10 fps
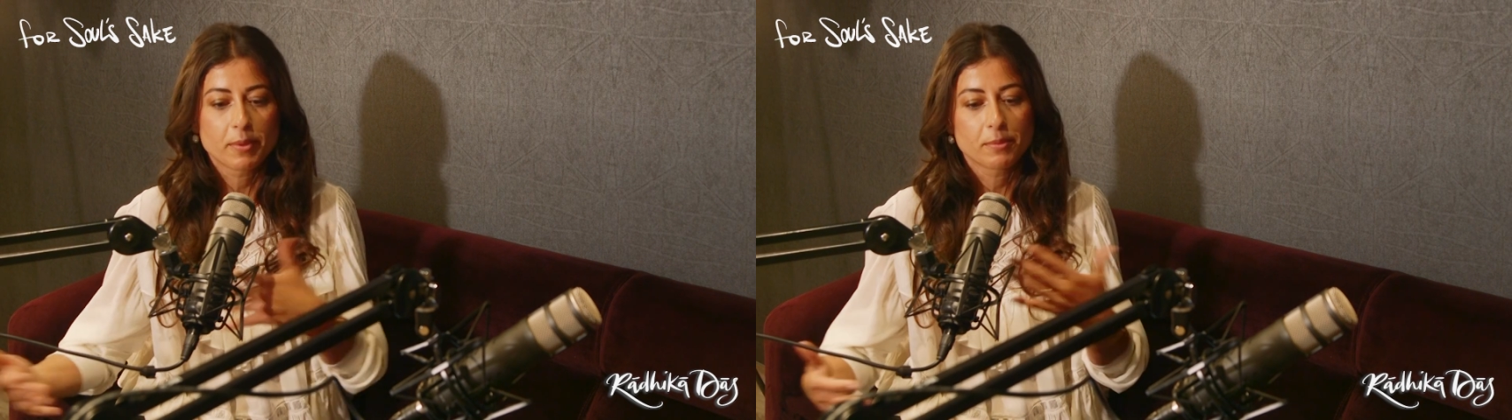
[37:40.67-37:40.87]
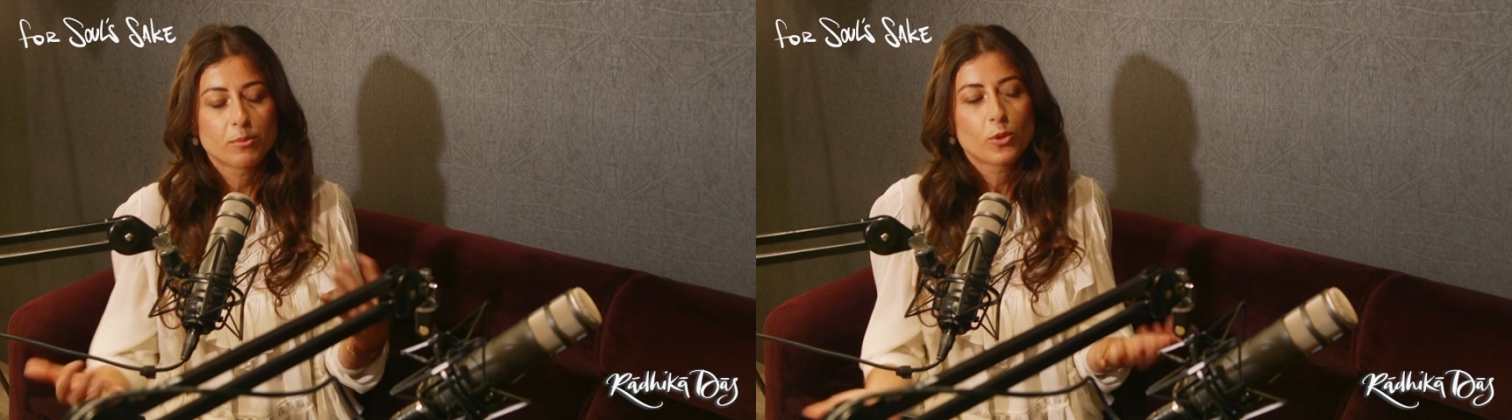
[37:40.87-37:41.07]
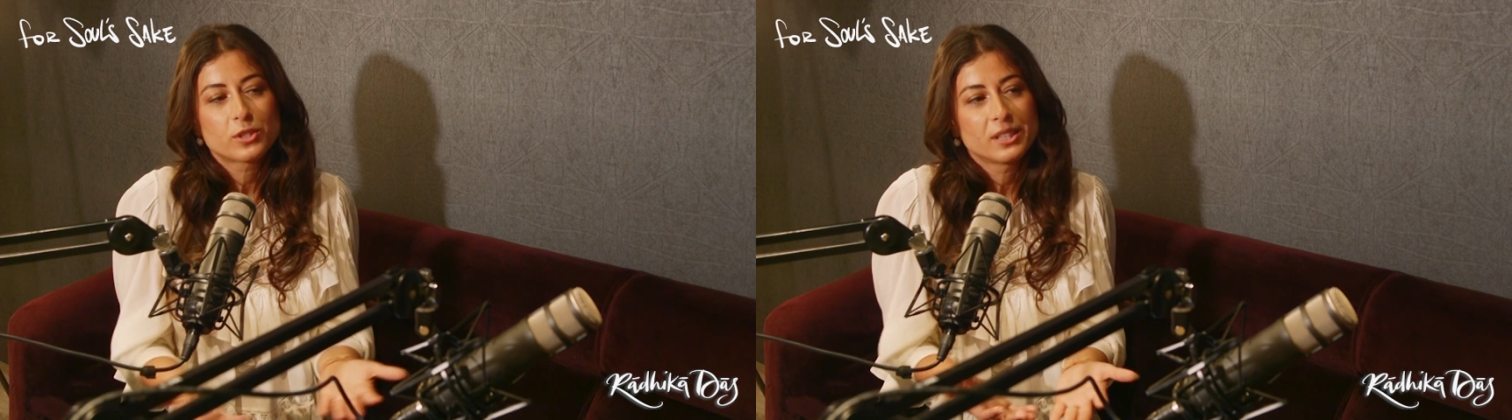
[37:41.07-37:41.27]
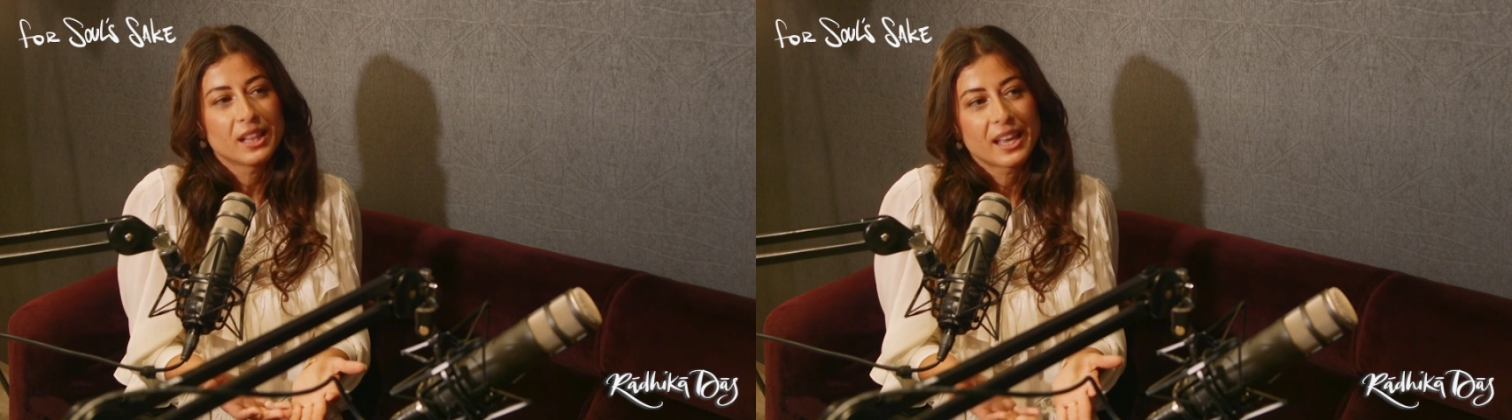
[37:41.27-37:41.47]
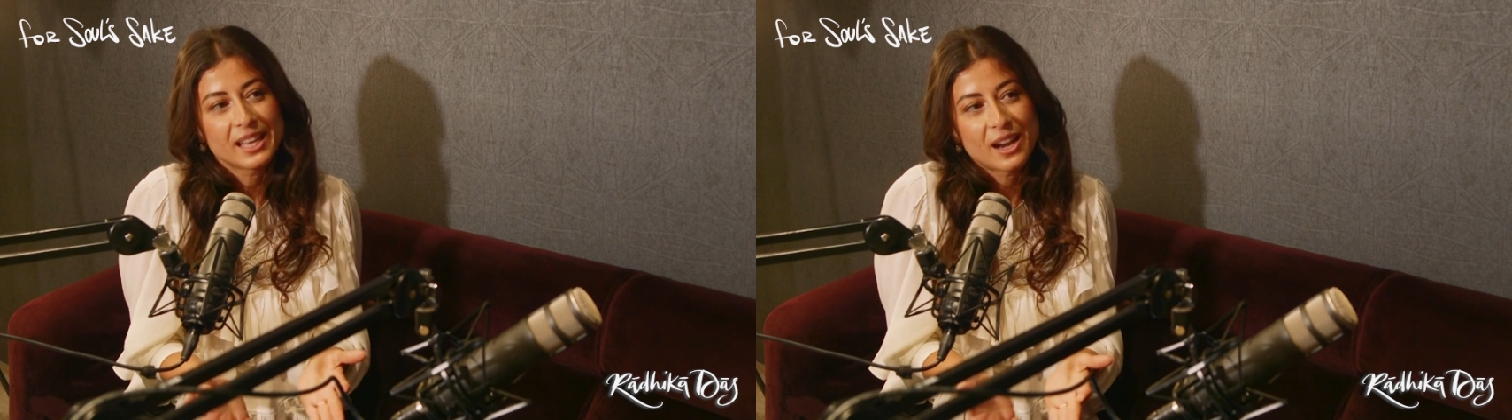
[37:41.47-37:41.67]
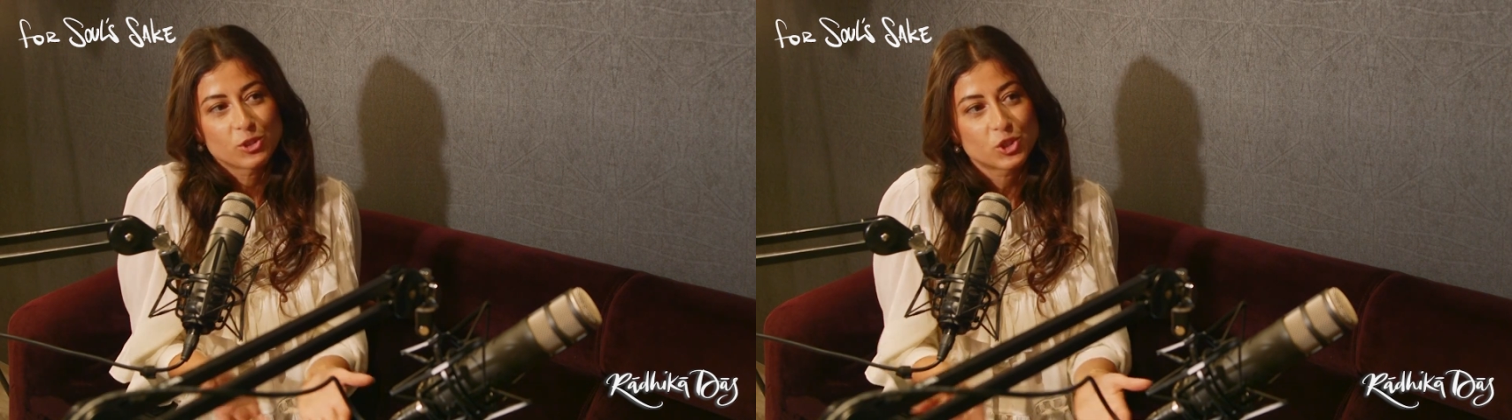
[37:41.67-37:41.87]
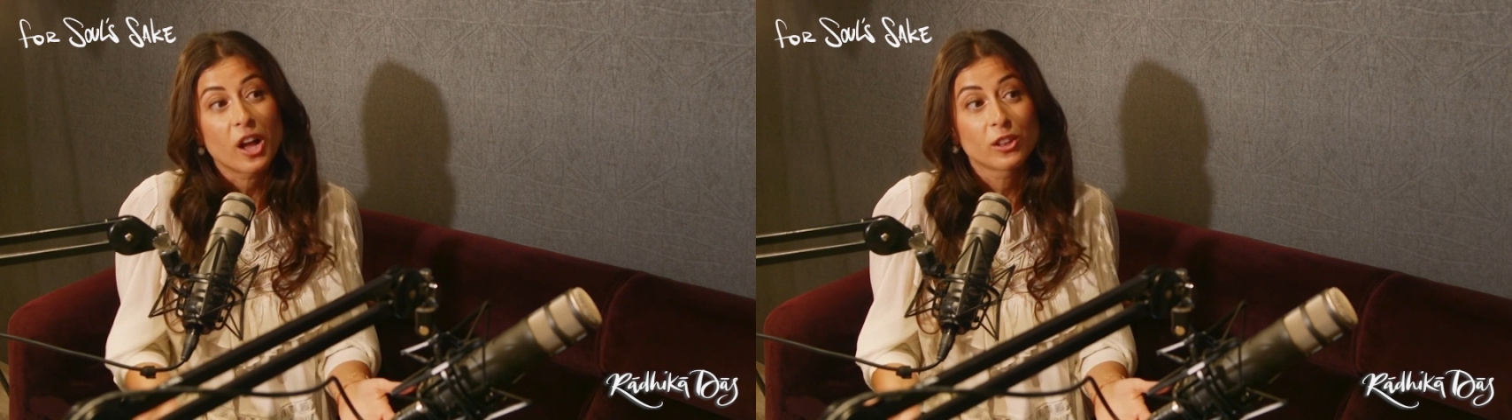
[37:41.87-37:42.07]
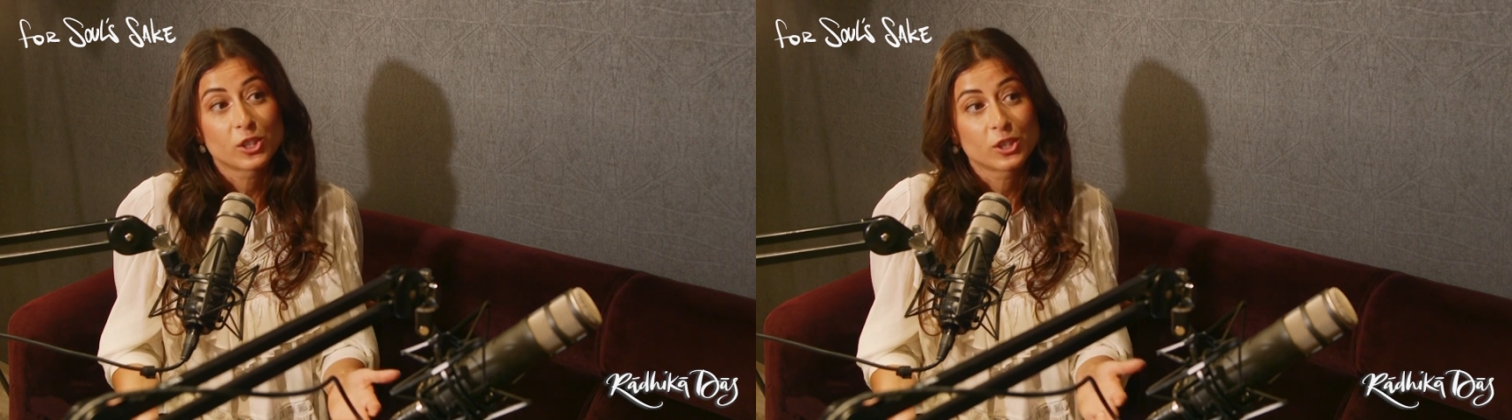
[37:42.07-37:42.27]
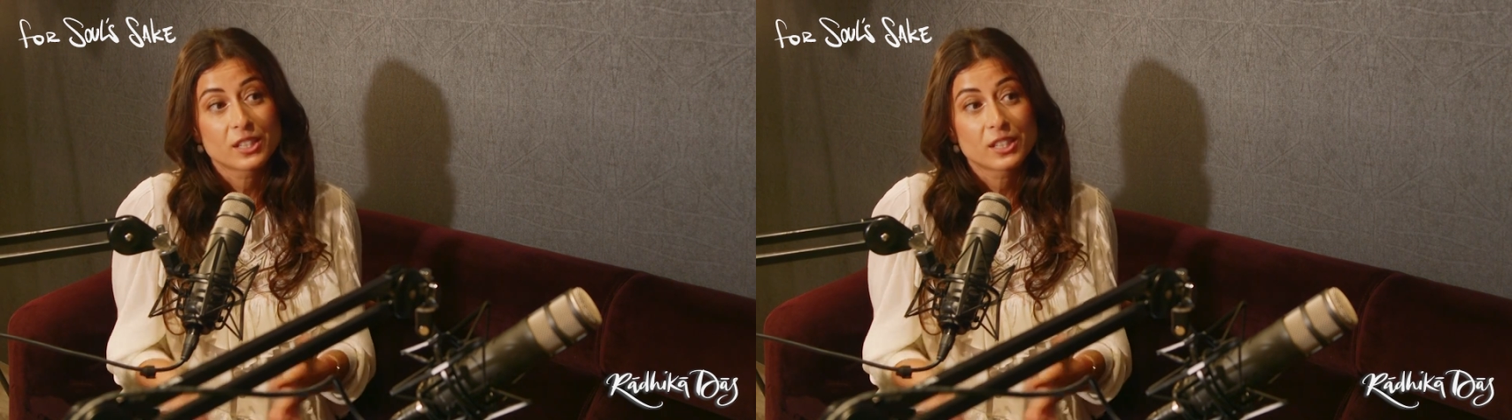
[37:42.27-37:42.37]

but mostly like in our childhood.